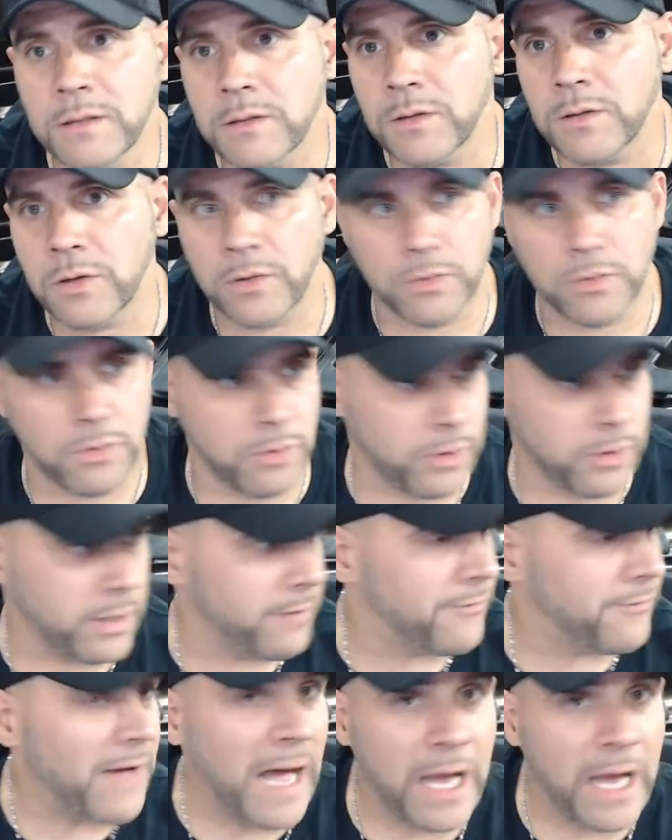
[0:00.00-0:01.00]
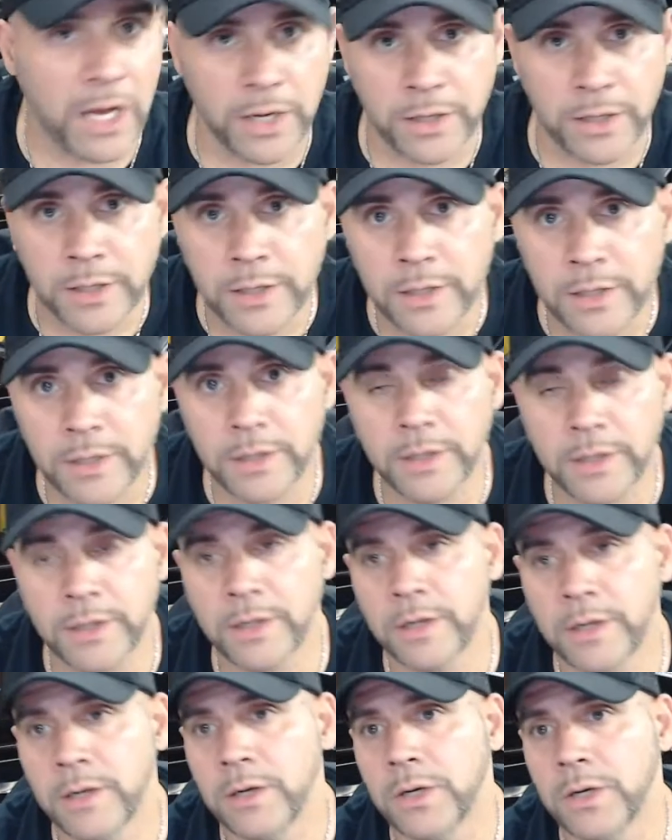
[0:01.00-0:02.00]
You're looking at 500.
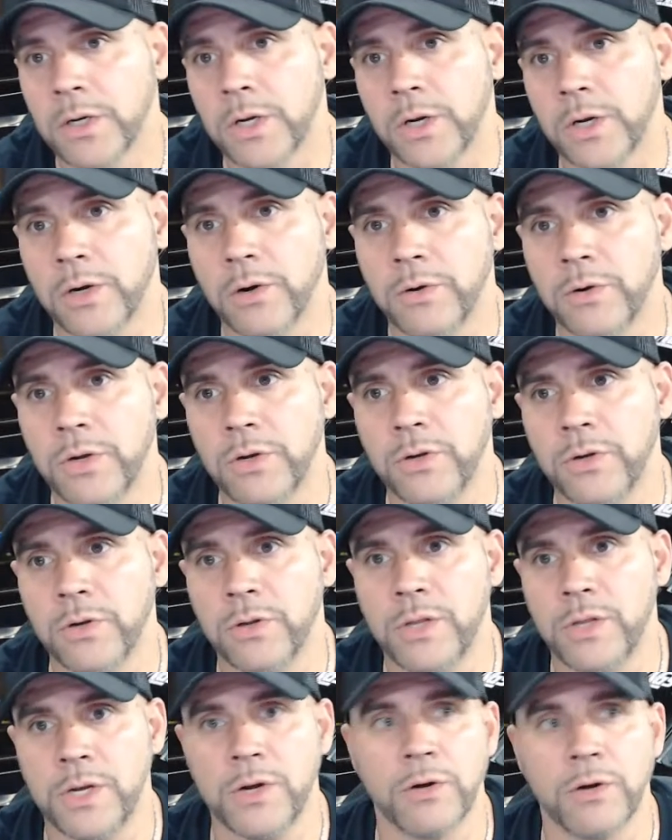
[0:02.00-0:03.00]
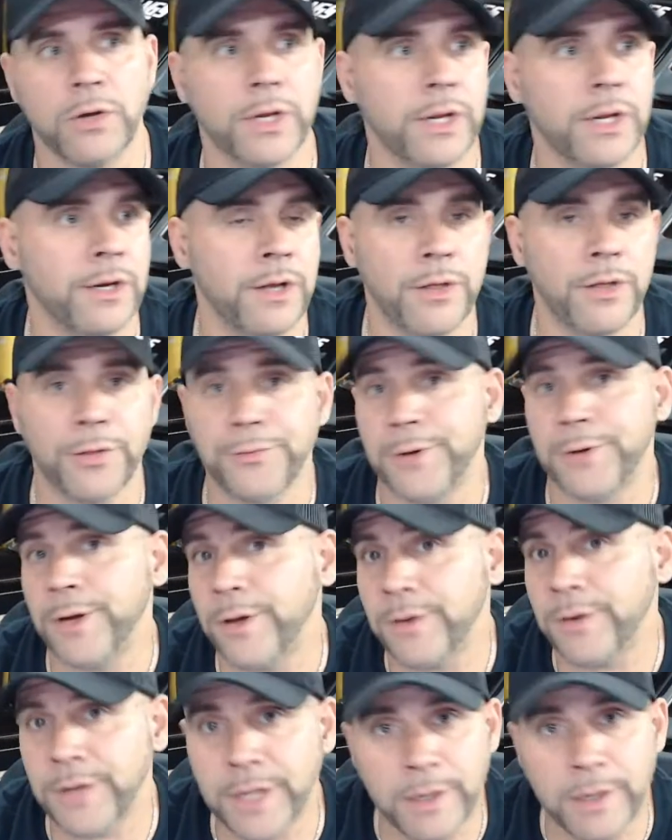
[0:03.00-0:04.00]
You know, then you're looking at another
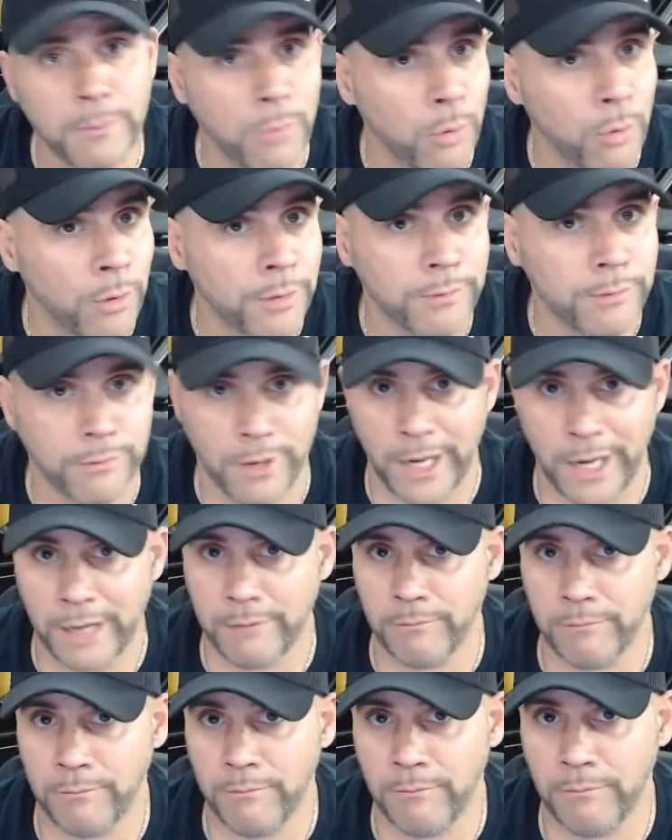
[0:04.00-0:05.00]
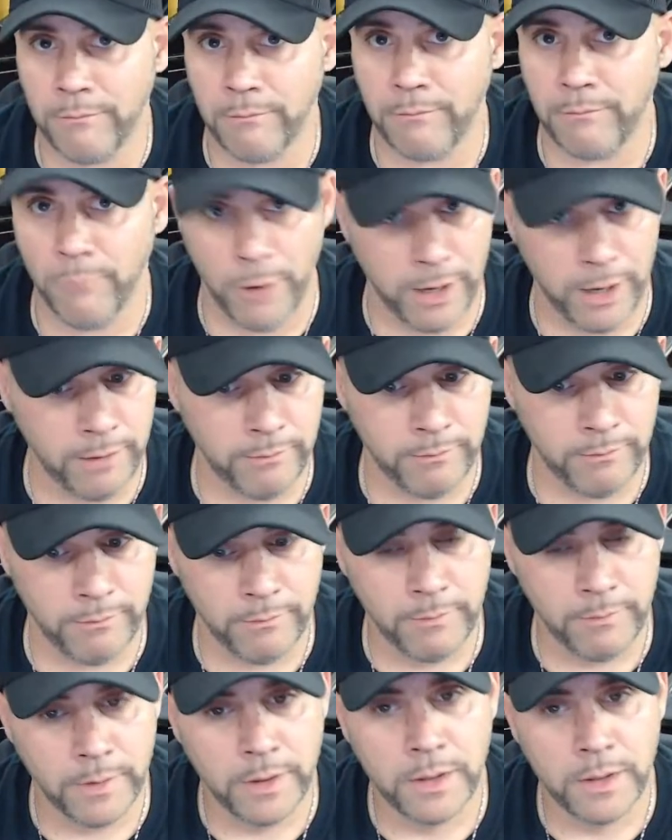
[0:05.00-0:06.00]
300 to get it bored, right? Right?
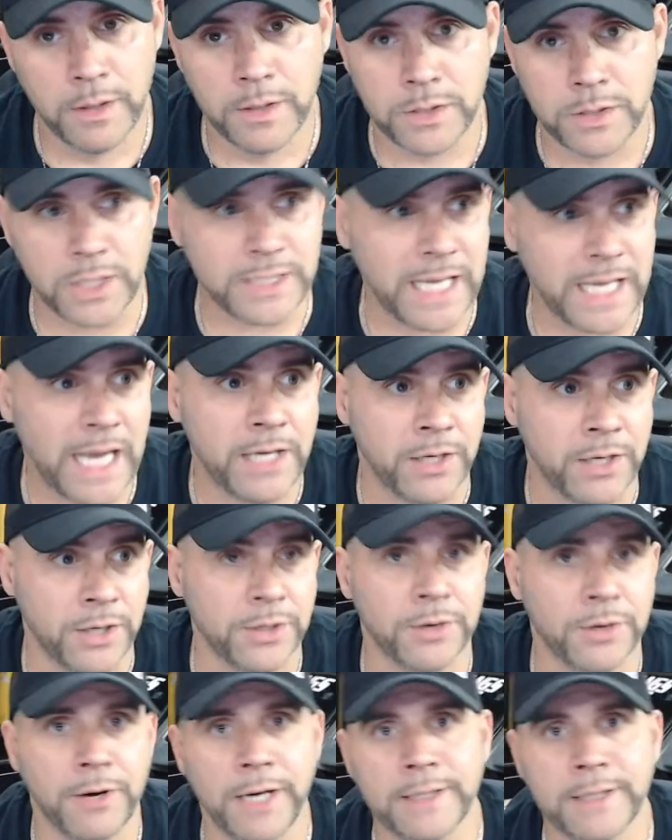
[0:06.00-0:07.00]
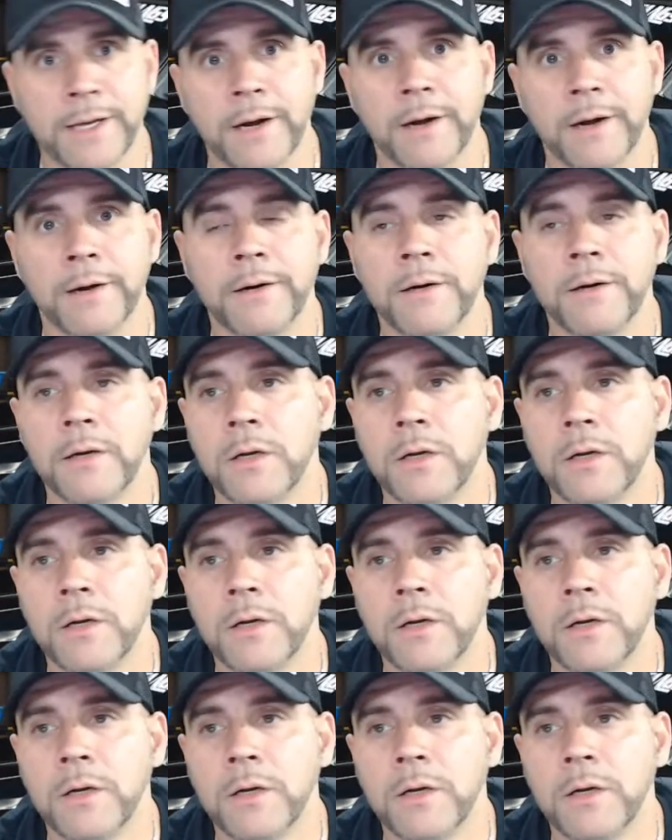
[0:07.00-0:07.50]
So that's 800 right there.